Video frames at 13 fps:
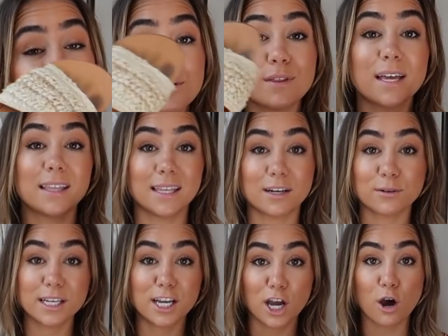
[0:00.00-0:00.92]
so they
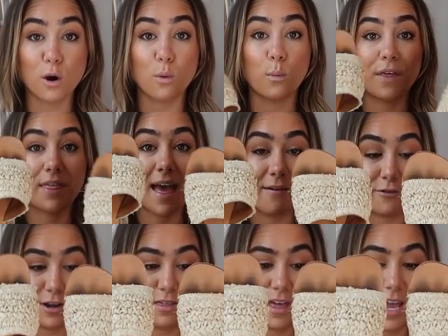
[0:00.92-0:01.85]
literally go with
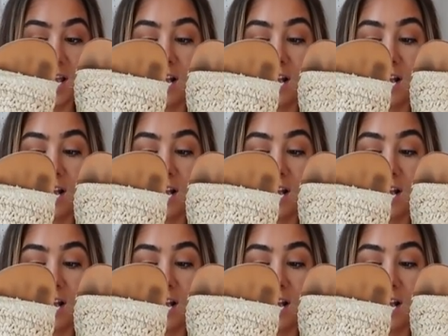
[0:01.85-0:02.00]
everything.